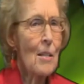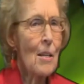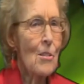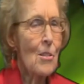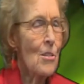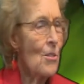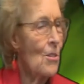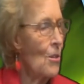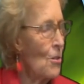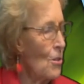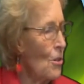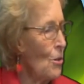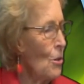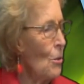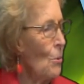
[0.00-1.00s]
us to
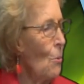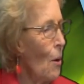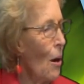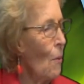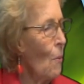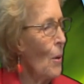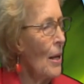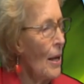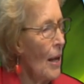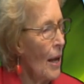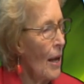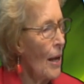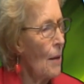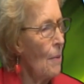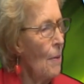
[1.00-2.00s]
do what we
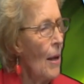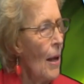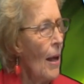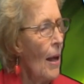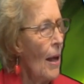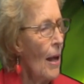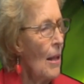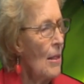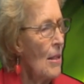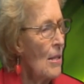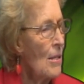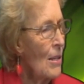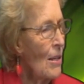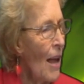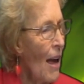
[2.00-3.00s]
can in
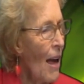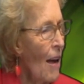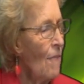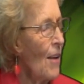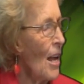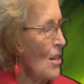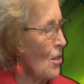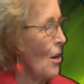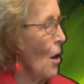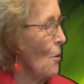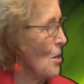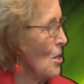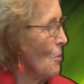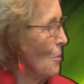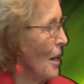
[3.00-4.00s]
this life as long
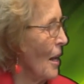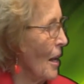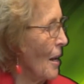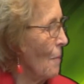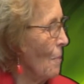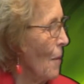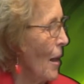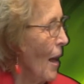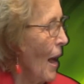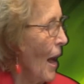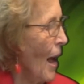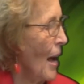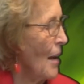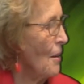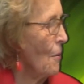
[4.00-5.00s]
as we can.
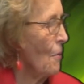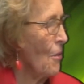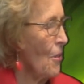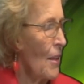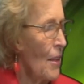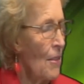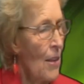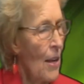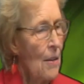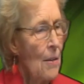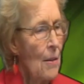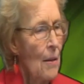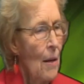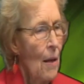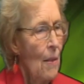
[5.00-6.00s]
I don't think
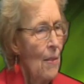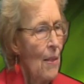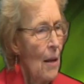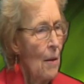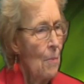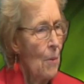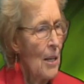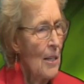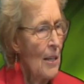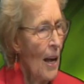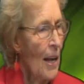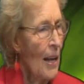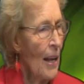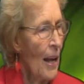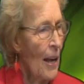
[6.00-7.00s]
that we
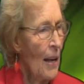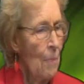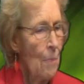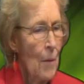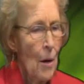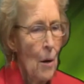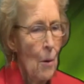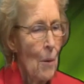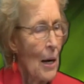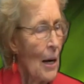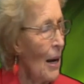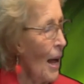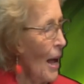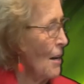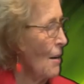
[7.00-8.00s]
take a
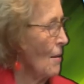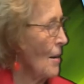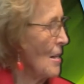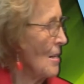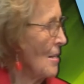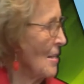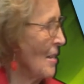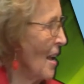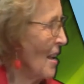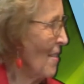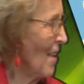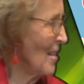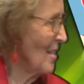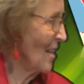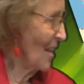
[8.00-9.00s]
recliner and say,
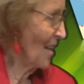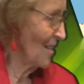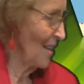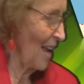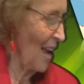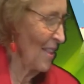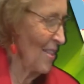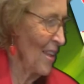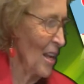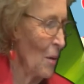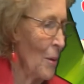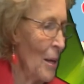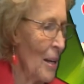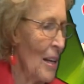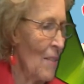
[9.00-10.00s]
that's it. I think
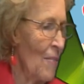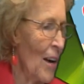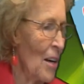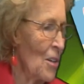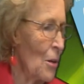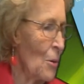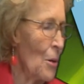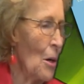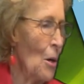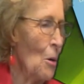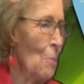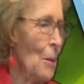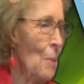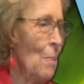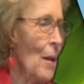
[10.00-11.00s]
we leave our door
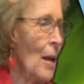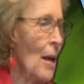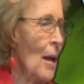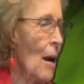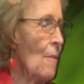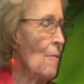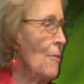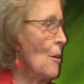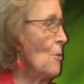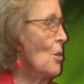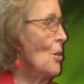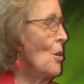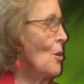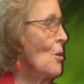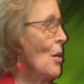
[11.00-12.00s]
open and our phone
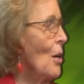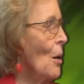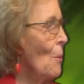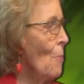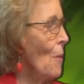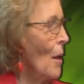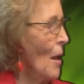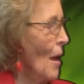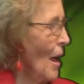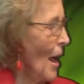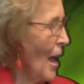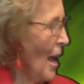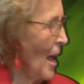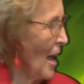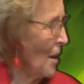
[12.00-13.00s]
turned on,
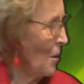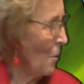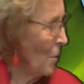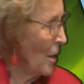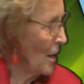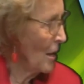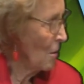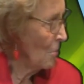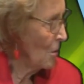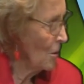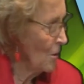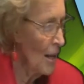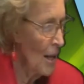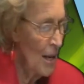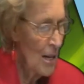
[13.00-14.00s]
and we
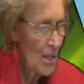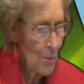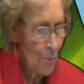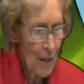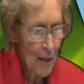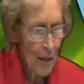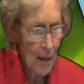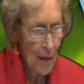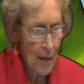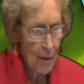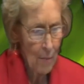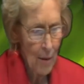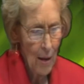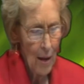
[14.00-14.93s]
communicate as we can.